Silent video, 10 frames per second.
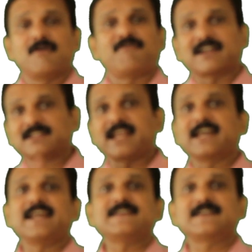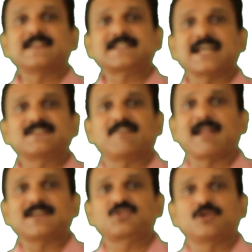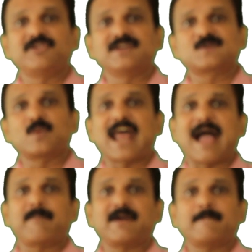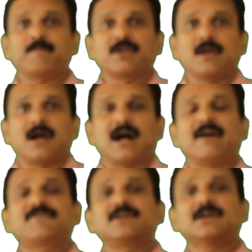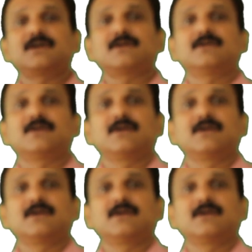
Further increase in the size of blastomeres will happen after